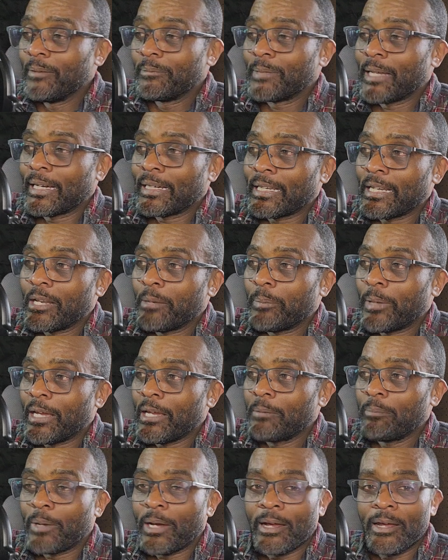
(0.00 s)
Not getting
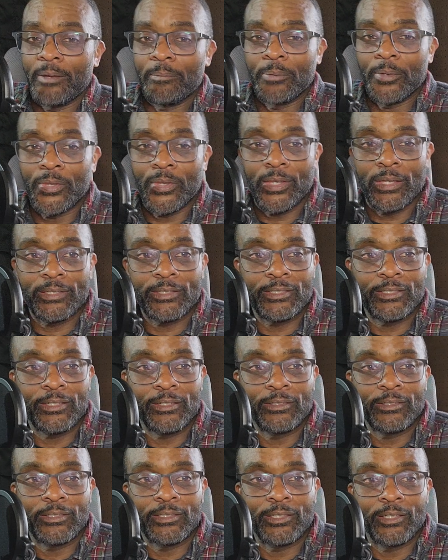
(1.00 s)
paid by
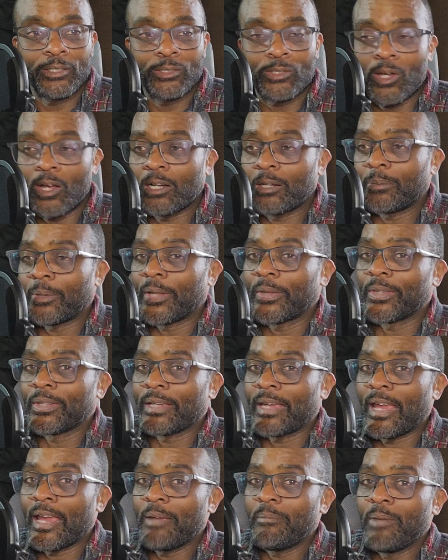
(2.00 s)
Bethesda to talk about the
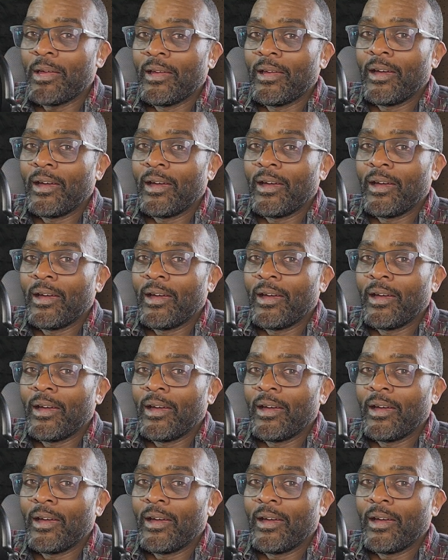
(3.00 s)
game.